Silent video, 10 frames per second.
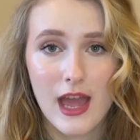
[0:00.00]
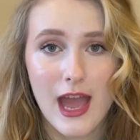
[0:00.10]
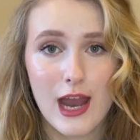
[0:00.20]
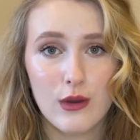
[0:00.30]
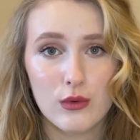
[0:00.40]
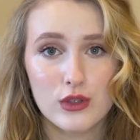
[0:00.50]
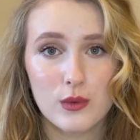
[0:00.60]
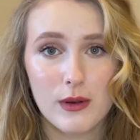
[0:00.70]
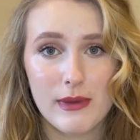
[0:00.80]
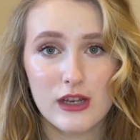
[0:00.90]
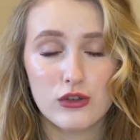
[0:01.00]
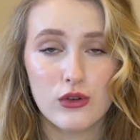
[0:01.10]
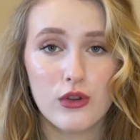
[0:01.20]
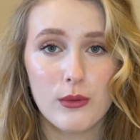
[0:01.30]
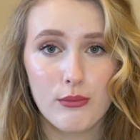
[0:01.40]
And you also want to make sure
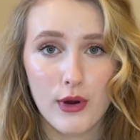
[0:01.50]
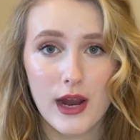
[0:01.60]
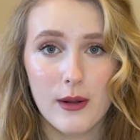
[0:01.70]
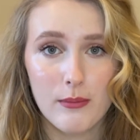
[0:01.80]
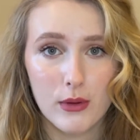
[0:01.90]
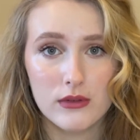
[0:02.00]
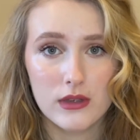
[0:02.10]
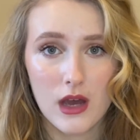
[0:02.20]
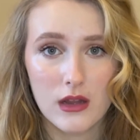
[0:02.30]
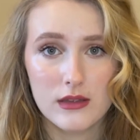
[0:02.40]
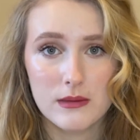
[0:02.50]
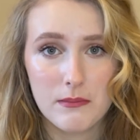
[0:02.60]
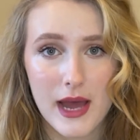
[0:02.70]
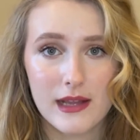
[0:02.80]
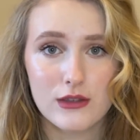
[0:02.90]
that the brighter, bolder colors and
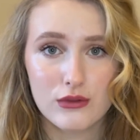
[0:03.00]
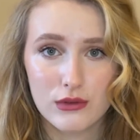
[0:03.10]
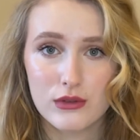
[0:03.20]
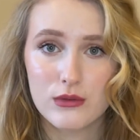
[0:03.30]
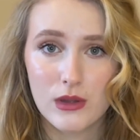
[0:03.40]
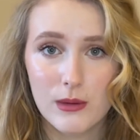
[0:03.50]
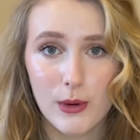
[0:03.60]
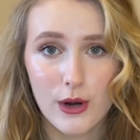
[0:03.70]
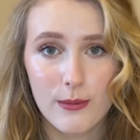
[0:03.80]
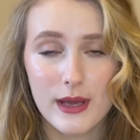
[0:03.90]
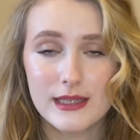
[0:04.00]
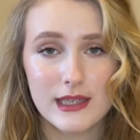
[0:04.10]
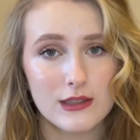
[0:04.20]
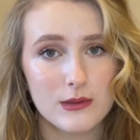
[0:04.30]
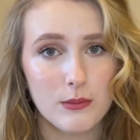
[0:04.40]
patterns are also on the bottom, as
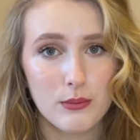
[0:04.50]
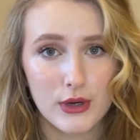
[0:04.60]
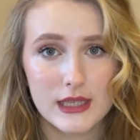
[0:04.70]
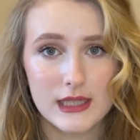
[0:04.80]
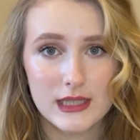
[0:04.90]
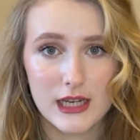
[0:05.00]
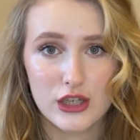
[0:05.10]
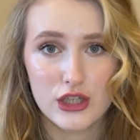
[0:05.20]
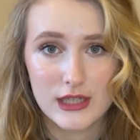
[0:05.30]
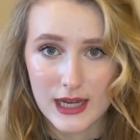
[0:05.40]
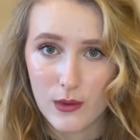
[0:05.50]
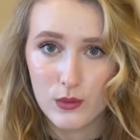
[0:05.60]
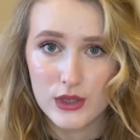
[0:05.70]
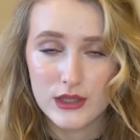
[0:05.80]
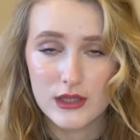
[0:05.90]
this brings the attention
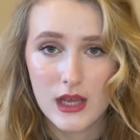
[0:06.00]
downwards.